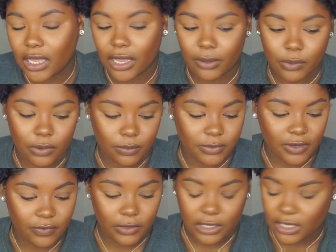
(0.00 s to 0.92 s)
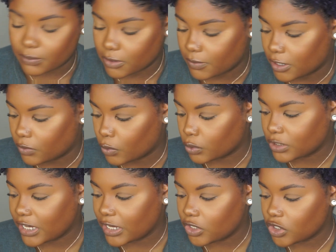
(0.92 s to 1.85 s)
I will definitely keep them in
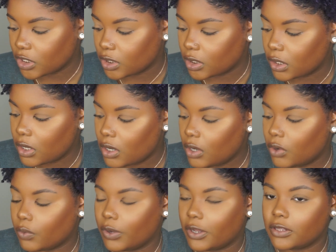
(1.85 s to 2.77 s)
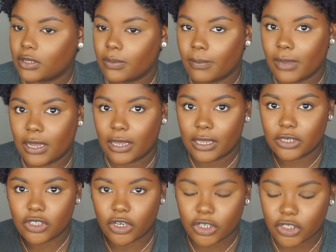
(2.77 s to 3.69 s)
rotation with my
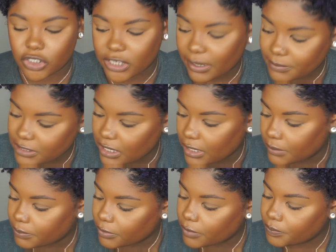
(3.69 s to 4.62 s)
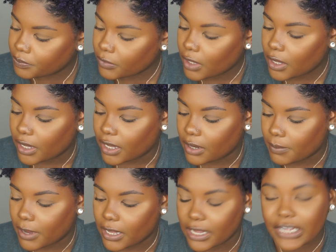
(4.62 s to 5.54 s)
Tarte Shape Tape and
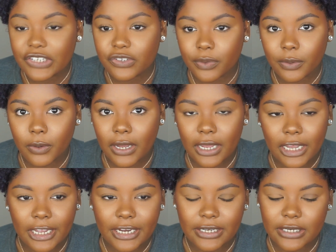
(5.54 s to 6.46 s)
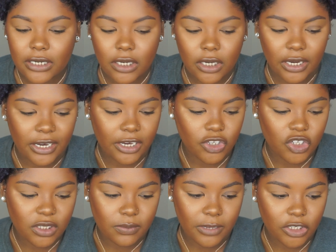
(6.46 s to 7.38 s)
my Age Rewind, and
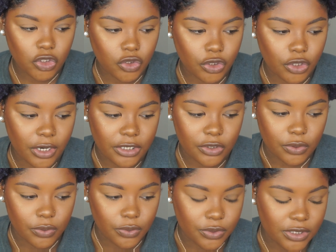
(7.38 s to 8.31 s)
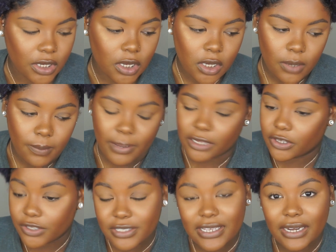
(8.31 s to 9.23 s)
just make sure I use my
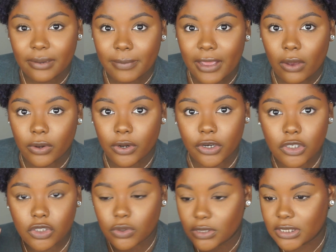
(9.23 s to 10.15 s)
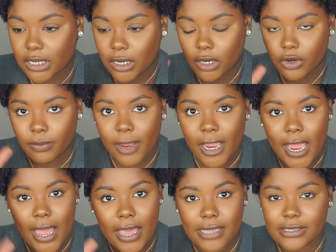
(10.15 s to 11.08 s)
good setting powders to set under my
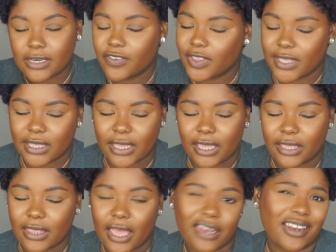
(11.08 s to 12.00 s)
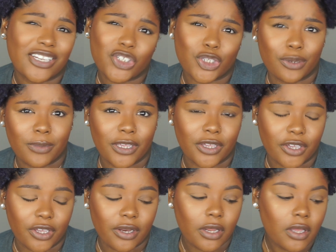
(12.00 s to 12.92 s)
eyes and everything like that, and I should be
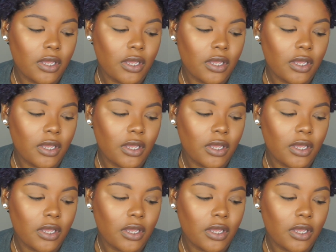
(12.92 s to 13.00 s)
good.